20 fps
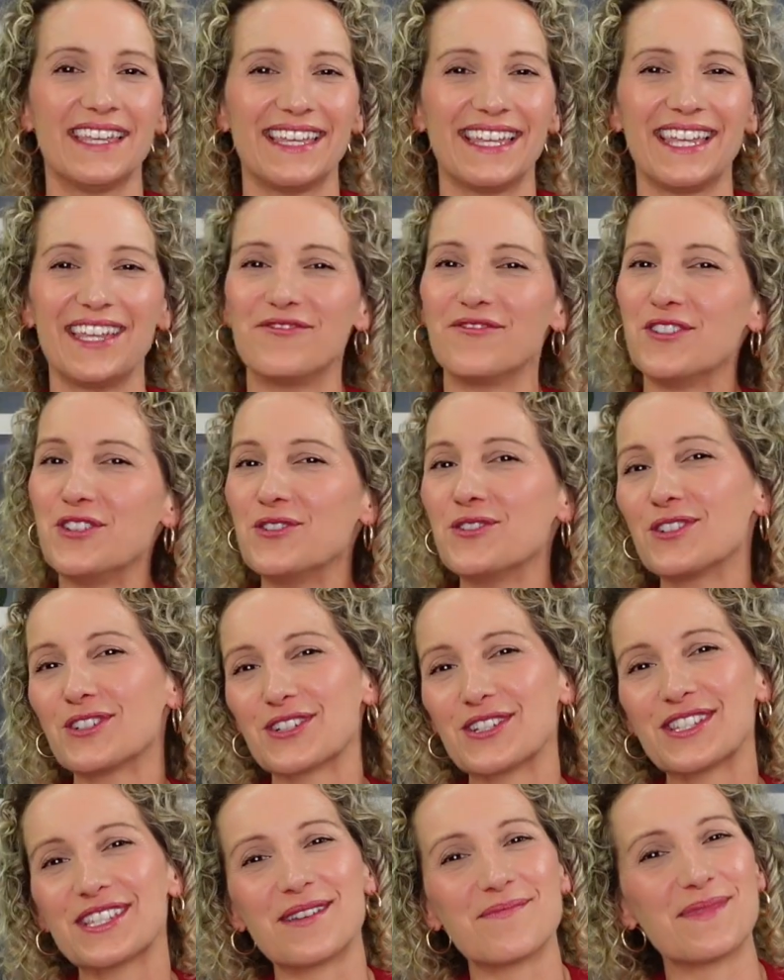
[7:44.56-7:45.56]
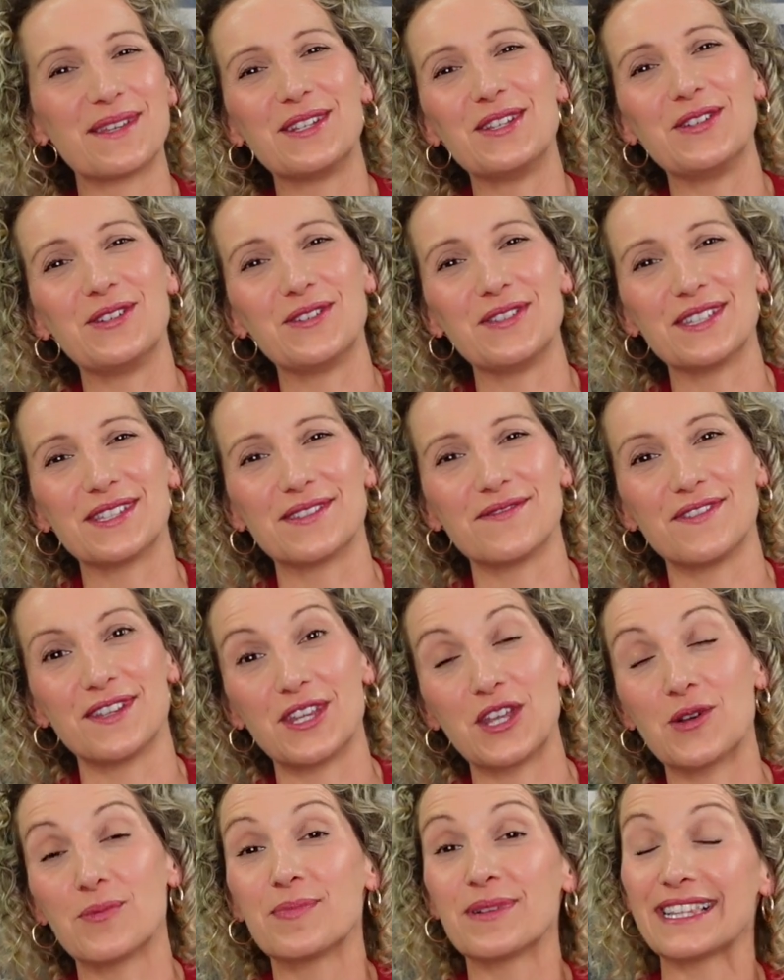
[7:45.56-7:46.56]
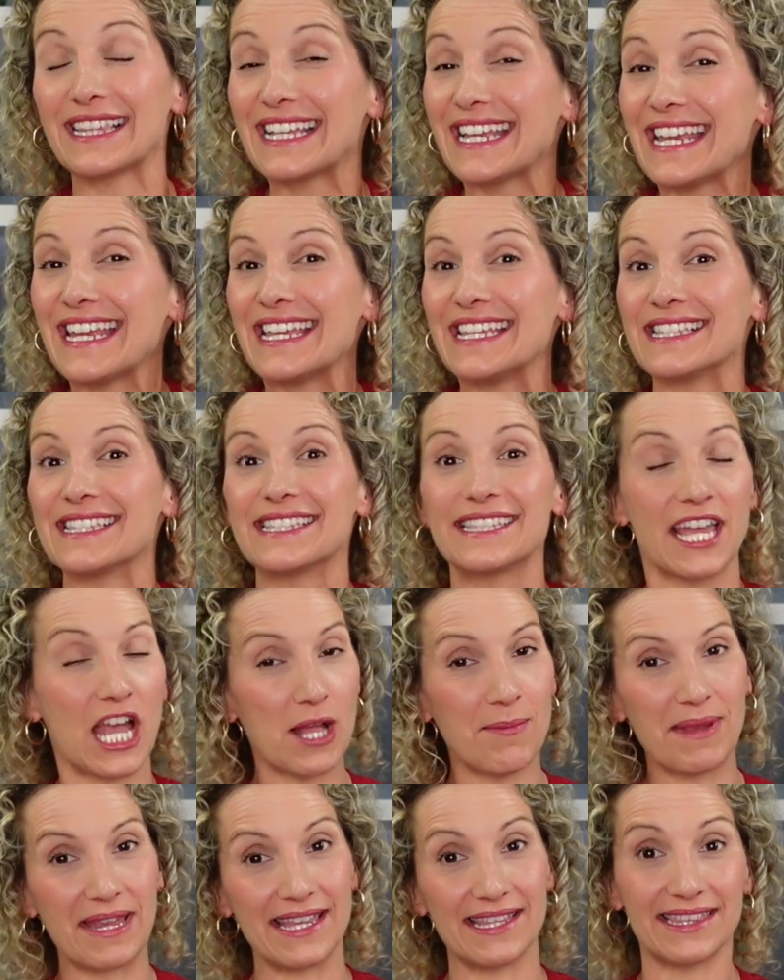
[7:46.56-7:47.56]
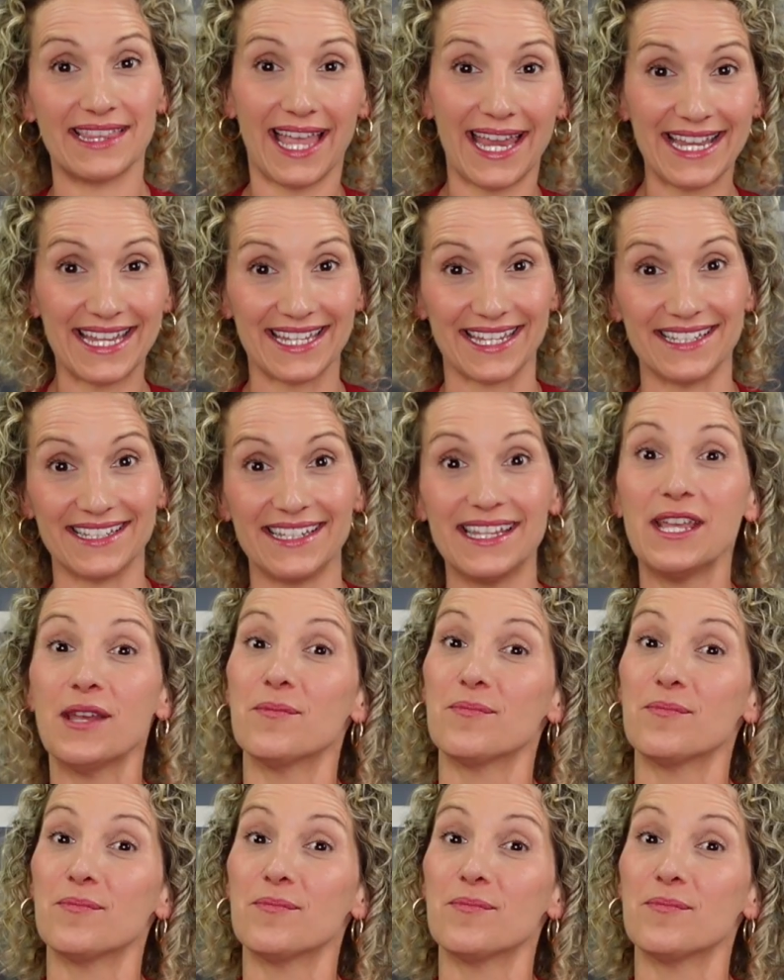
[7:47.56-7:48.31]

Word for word: If you learned something new in this video, please tell me, like it.